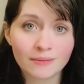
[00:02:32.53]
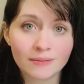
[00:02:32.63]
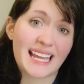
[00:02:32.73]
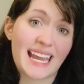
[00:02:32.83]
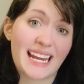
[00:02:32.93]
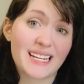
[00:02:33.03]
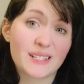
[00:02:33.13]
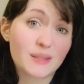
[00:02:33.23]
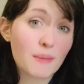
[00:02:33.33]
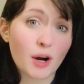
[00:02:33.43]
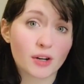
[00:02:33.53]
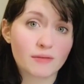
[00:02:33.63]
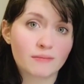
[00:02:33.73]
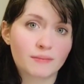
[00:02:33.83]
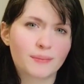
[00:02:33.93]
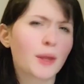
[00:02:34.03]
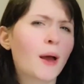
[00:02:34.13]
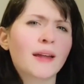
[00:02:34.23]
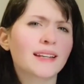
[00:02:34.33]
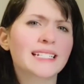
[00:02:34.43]
Say smart,
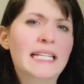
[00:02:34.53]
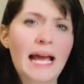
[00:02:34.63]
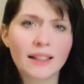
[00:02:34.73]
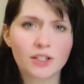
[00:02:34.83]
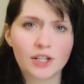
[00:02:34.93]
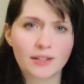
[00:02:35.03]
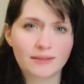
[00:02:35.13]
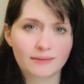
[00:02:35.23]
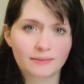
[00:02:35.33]
not intelligent.